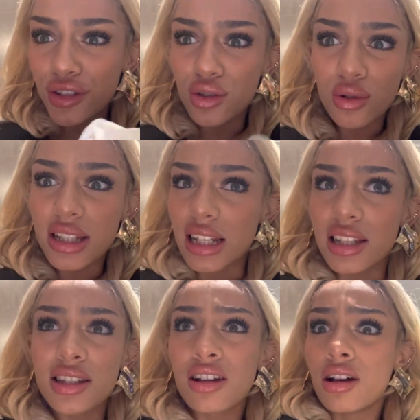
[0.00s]

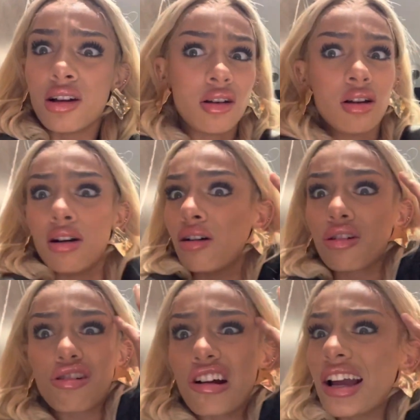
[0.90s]
sauces
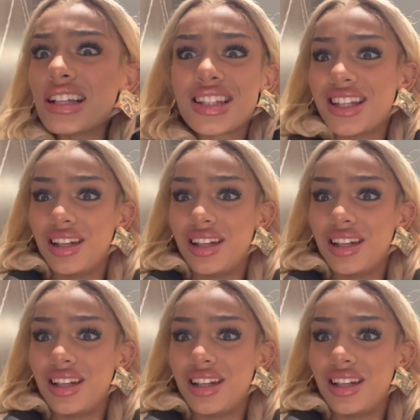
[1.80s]
crazy